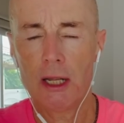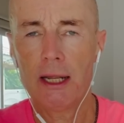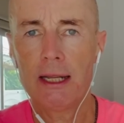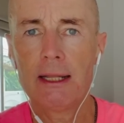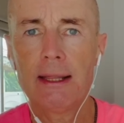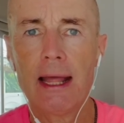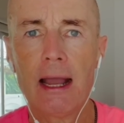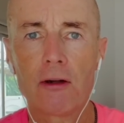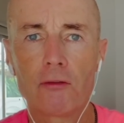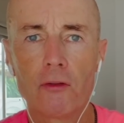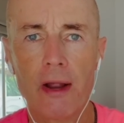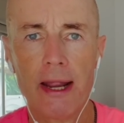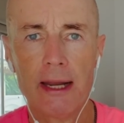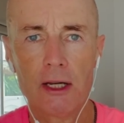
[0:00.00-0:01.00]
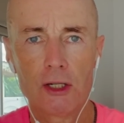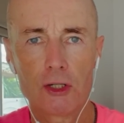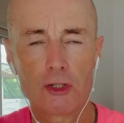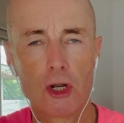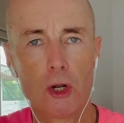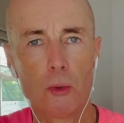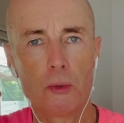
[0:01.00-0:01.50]
in that range
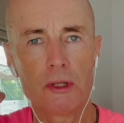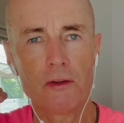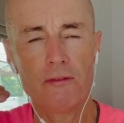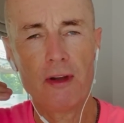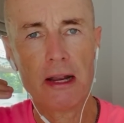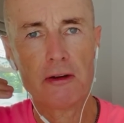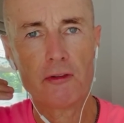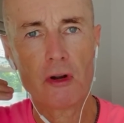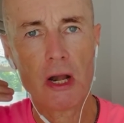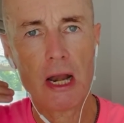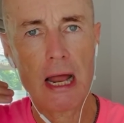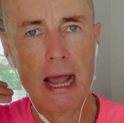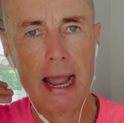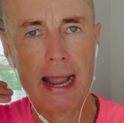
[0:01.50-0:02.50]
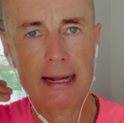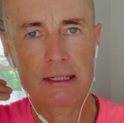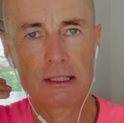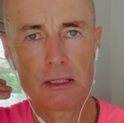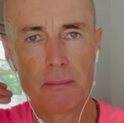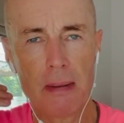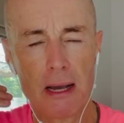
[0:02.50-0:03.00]
with a very
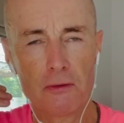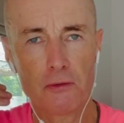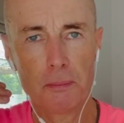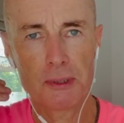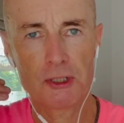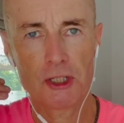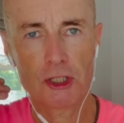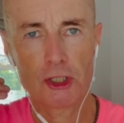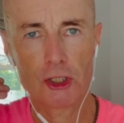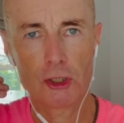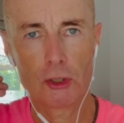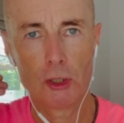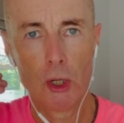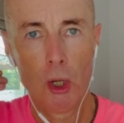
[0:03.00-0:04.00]
relaxed mouth position.